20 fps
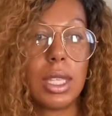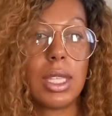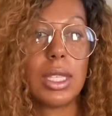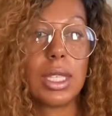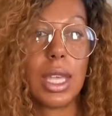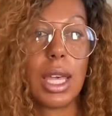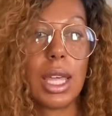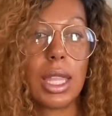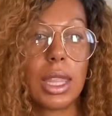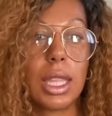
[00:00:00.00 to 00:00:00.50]

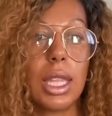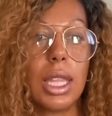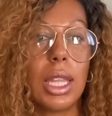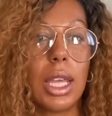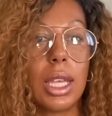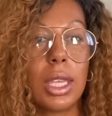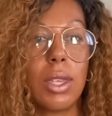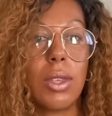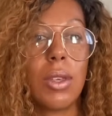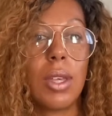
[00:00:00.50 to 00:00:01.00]
athlete like
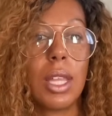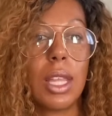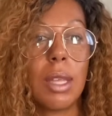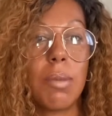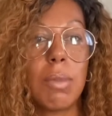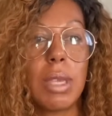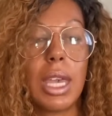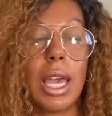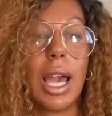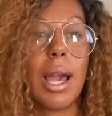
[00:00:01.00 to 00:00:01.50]
you yell at me.
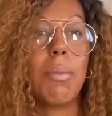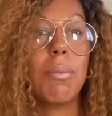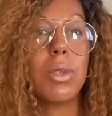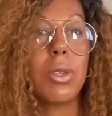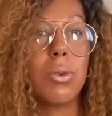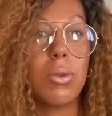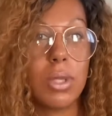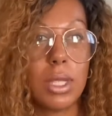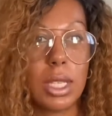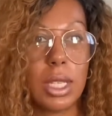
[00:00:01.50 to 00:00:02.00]
I'm
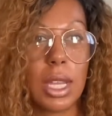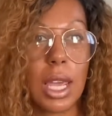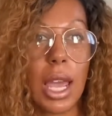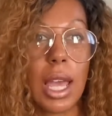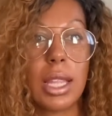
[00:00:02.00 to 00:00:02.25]
used to that.